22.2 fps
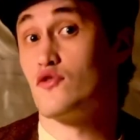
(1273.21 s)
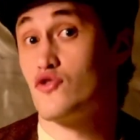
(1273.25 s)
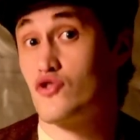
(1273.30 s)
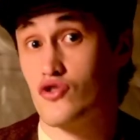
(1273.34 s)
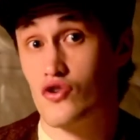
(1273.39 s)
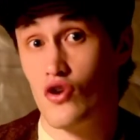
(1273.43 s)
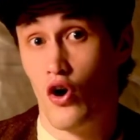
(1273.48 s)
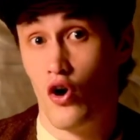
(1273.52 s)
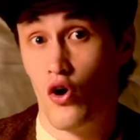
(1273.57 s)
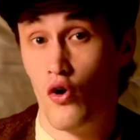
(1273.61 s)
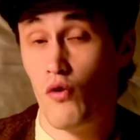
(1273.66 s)

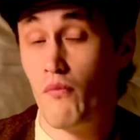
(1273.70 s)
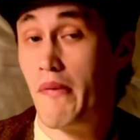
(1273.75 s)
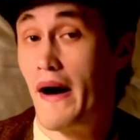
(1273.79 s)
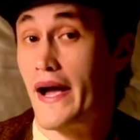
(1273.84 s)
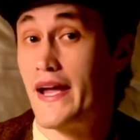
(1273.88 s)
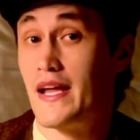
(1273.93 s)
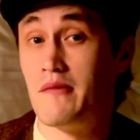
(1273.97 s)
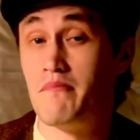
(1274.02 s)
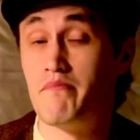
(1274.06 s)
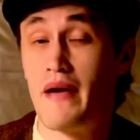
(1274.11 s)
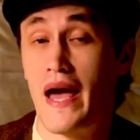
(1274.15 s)
so,
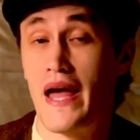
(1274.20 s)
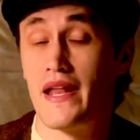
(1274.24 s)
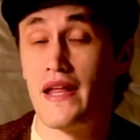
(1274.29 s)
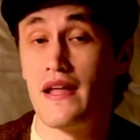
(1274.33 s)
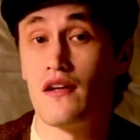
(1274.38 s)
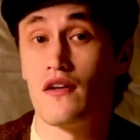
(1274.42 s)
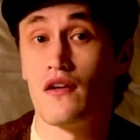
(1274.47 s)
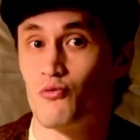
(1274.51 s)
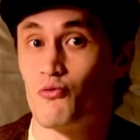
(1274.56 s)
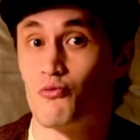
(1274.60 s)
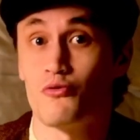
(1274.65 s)
by
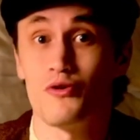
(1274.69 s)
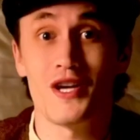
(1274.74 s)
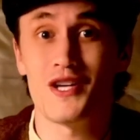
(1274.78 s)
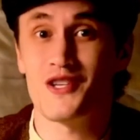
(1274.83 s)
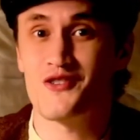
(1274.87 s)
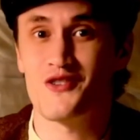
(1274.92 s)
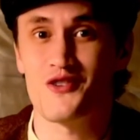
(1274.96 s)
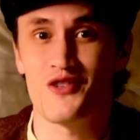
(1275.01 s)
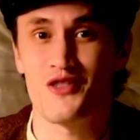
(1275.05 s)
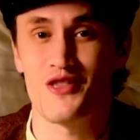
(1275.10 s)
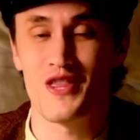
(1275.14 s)
embedding
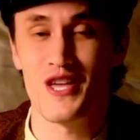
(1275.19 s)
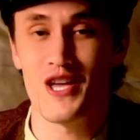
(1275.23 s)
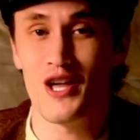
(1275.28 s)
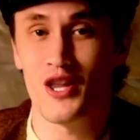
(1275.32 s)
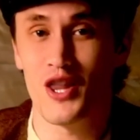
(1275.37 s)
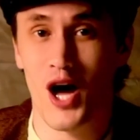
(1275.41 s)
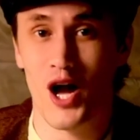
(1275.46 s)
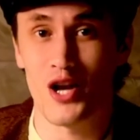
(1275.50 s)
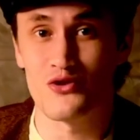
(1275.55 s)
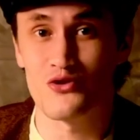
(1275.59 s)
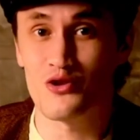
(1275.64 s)
rich
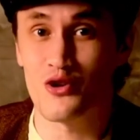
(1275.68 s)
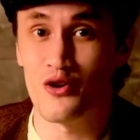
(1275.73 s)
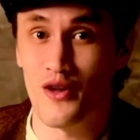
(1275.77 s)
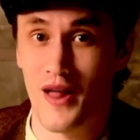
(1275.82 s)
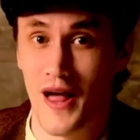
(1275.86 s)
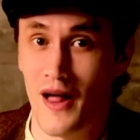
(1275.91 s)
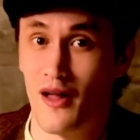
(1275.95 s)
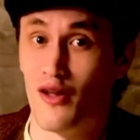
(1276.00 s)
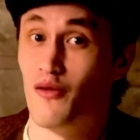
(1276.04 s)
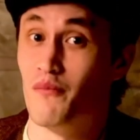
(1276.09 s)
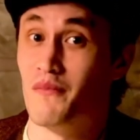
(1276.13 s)

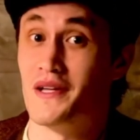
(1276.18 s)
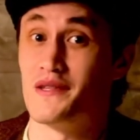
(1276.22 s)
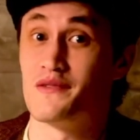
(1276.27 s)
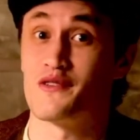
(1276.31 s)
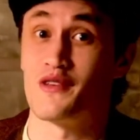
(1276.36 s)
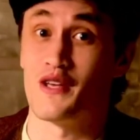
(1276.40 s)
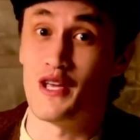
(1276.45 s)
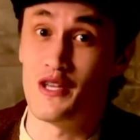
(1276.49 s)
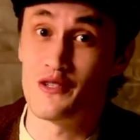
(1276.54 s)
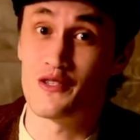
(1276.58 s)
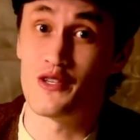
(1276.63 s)
theological
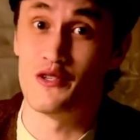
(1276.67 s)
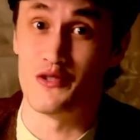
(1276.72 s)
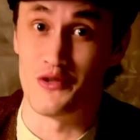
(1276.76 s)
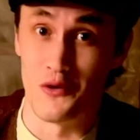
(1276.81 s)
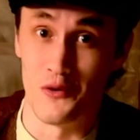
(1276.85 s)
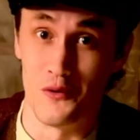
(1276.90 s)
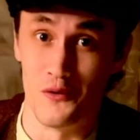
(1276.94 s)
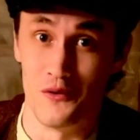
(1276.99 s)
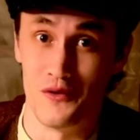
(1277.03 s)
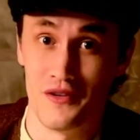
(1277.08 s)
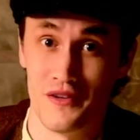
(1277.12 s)
elements into
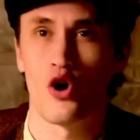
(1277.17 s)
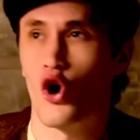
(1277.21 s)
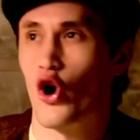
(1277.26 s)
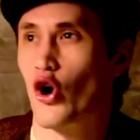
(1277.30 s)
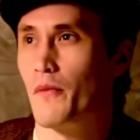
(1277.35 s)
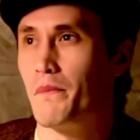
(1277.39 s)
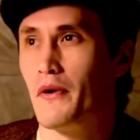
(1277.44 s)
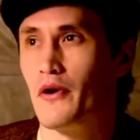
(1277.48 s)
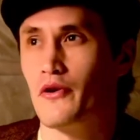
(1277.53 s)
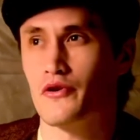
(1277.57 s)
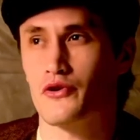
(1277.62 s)
Dune,
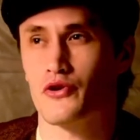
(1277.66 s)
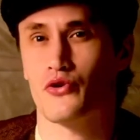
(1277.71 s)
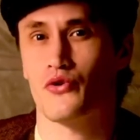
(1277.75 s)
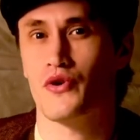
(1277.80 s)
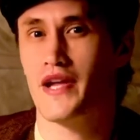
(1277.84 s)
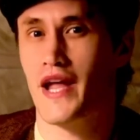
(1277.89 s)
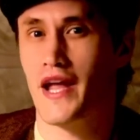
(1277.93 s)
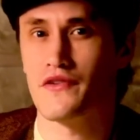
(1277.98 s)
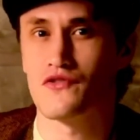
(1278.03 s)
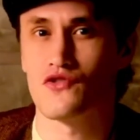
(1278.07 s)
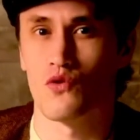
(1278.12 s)
Herbert
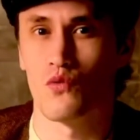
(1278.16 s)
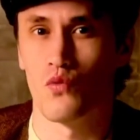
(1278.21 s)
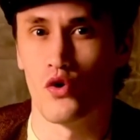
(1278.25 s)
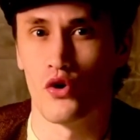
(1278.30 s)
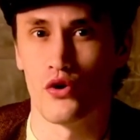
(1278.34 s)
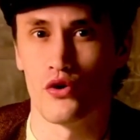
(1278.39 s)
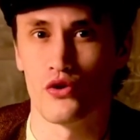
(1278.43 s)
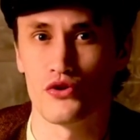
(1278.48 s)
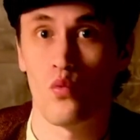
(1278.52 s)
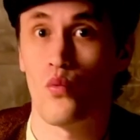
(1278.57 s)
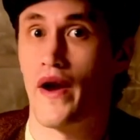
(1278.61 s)
creates a
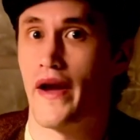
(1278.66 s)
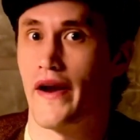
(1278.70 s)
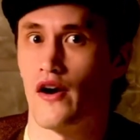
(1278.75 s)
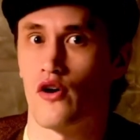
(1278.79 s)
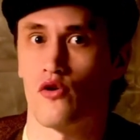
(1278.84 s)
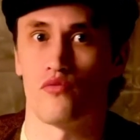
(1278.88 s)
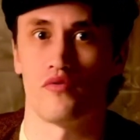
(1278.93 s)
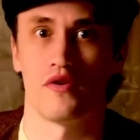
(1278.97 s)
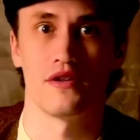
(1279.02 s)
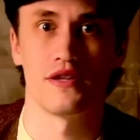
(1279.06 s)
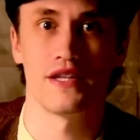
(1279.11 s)
world
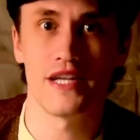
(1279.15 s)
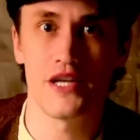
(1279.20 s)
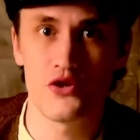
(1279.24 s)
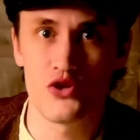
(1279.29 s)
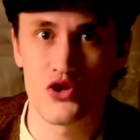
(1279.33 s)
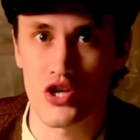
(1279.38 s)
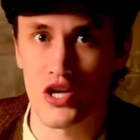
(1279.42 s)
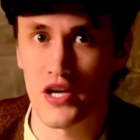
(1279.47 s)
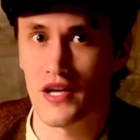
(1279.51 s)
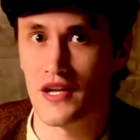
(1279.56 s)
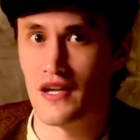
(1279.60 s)
where
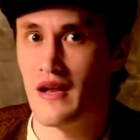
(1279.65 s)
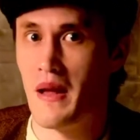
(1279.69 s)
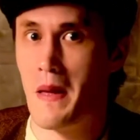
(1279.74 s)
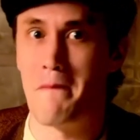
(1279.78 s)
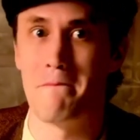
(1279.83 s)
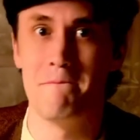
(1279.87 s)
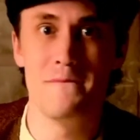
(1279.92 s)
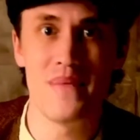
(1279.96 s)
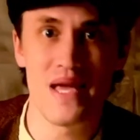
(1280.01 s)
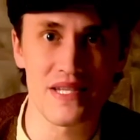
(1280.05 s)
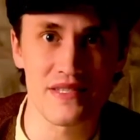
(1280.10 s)
religion,
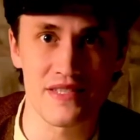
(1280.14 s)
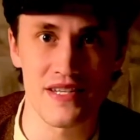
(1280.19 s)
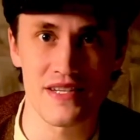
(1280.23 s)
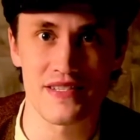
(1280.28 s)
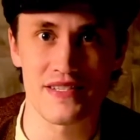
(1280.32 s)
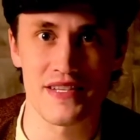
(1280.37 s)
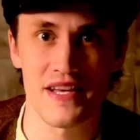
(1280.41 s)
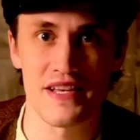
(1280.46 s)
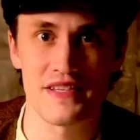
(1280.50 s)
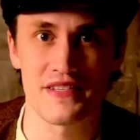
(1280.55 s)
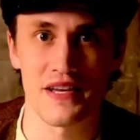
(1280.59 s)

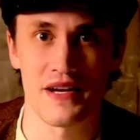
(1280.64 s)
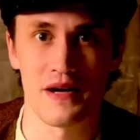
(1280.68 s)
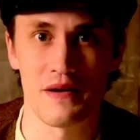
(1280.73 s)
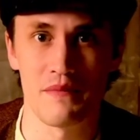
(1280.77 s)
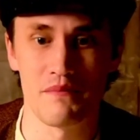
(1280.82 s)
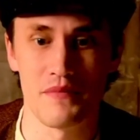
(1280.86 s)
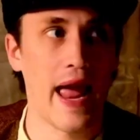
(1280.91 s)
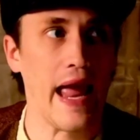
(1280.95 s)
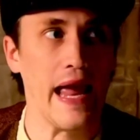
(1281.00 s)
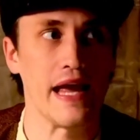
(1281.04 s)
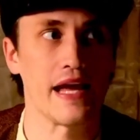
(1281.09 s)

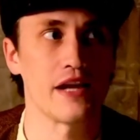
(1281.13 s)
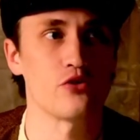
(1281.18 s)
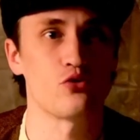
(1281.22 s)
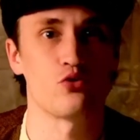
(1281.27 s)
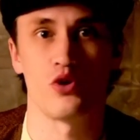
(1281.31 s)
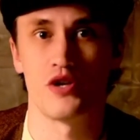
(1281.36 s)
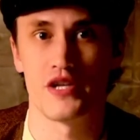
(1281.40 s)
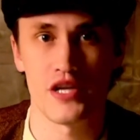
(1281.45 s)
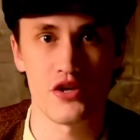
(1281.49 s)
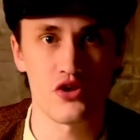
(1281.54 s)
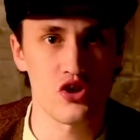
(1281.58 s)
mysticism, and
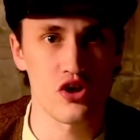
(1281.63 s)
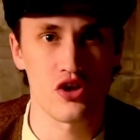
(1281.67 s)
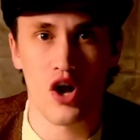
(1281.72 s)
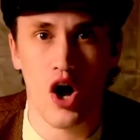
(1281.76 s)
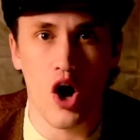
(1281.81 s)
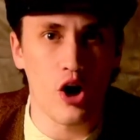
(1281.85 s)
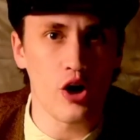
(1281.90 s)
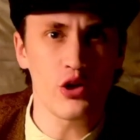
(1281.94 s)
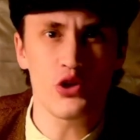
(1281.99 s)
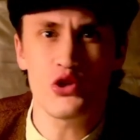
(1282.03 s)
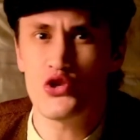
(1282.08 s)
tradition
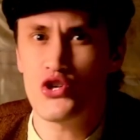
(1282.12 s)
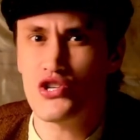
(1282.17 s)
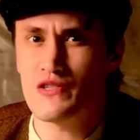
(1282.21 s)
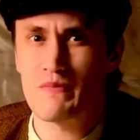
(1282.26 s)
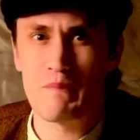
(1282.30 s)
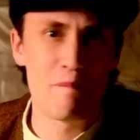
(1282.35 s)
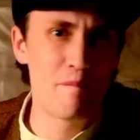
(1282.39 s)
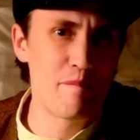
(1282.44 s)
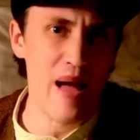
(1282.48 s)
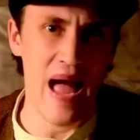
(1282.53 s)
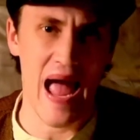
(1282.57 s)
aren't
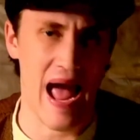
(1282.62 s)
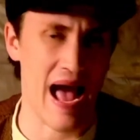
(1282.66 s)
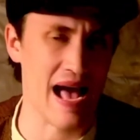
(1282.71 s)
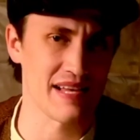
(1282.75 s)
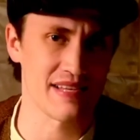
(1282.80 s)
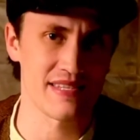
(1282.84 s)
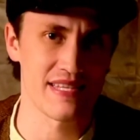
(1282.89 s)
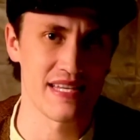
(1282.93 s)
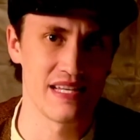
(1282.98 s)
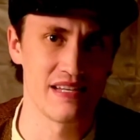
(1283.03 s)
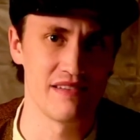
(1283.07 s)
just
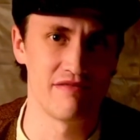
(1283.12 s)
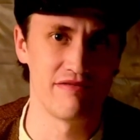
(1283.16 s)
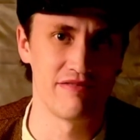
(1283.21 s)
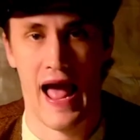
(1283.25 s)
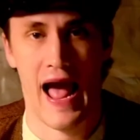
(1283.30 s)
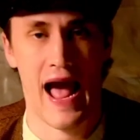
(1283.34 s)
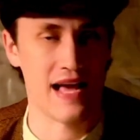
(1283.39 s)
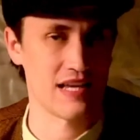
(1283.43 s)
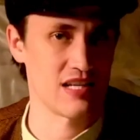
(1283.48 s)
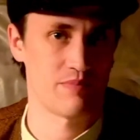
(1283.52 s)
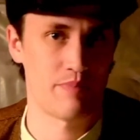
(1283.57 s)
passive
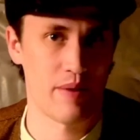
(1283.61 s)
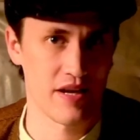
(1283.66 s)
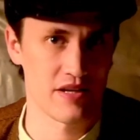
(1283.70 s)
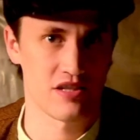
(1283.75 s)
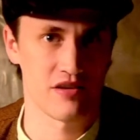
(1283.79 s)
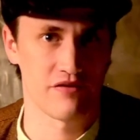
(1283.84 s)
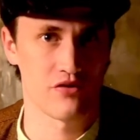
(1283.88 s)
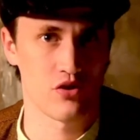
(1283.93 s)
aspects of